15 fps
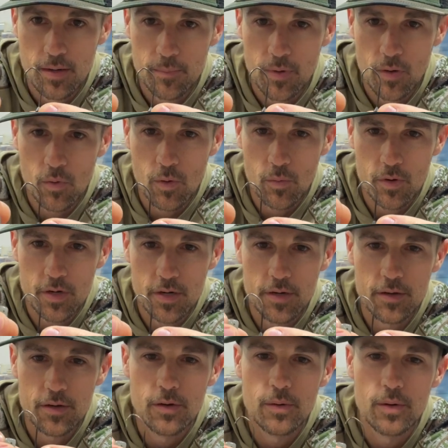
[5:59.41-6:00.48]
But what we're gonna
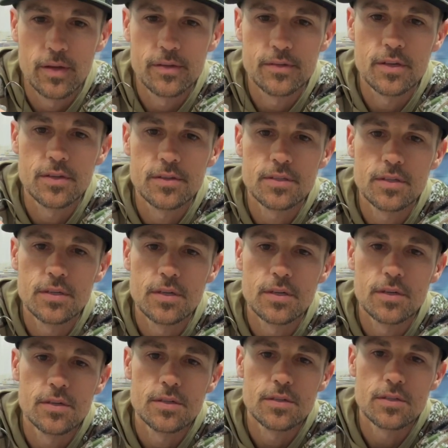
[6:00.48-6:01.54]
do is just
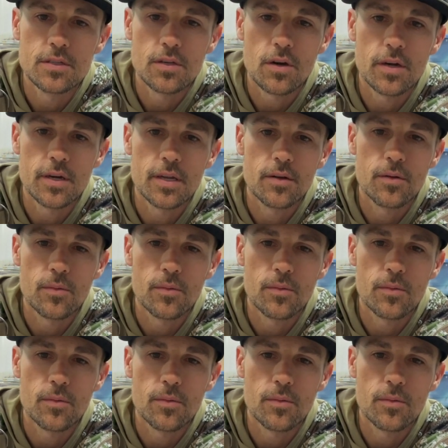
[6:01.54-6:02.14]
start it